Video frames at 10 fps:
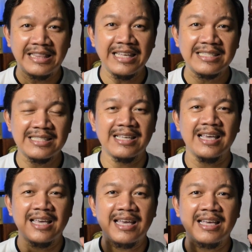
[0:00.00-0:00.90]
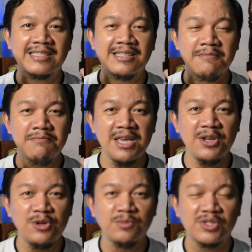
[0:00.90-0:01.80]
This is the
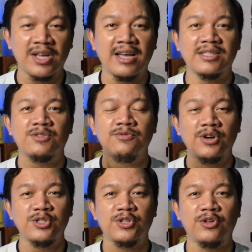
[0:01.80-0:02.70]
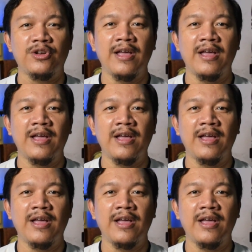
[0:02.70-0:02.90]
medium-sized version